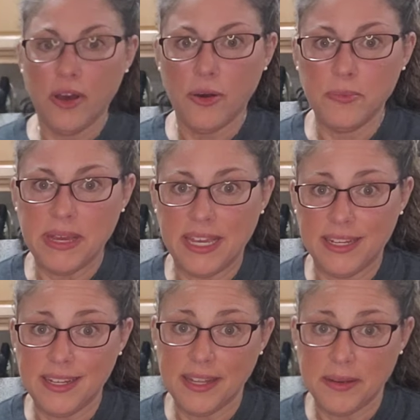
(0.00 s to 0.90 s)

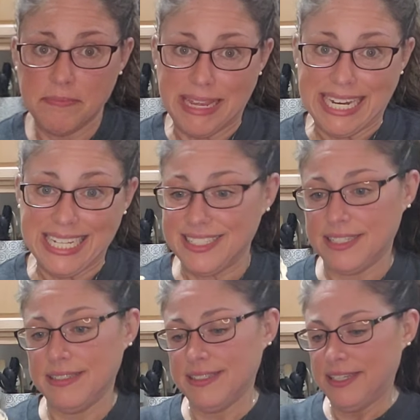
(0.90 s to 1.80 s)
homemade mayonnaise.
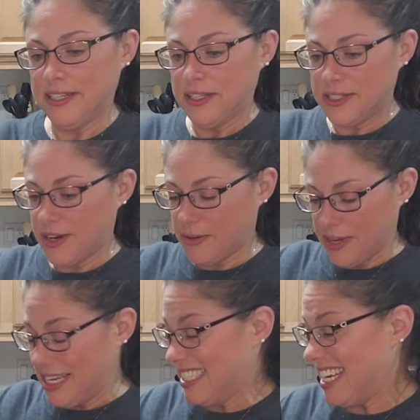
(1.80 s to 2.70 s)
So,
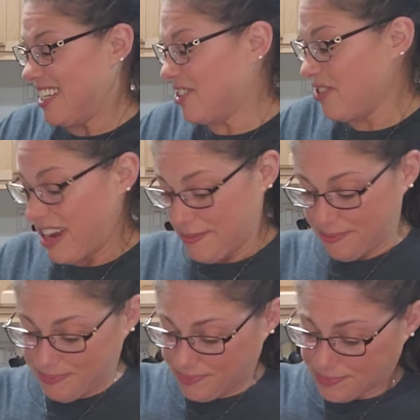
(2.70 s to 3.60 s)
and it tastes great.
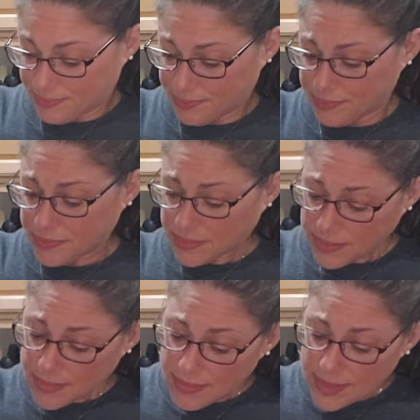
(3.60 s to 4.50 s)

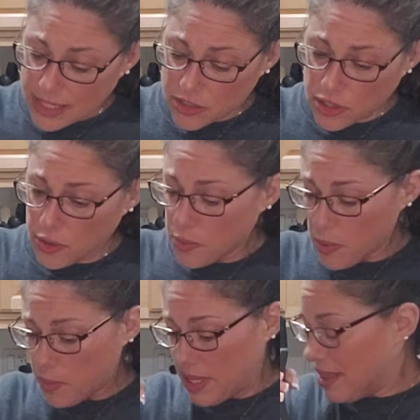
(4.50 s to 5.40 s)
So
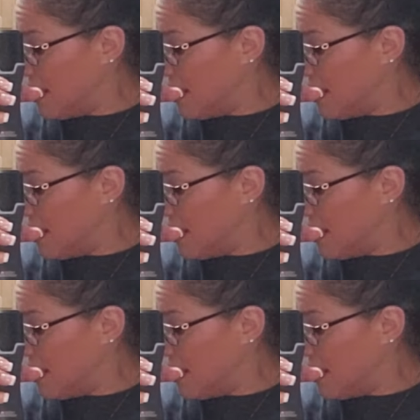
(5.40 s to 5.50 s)
with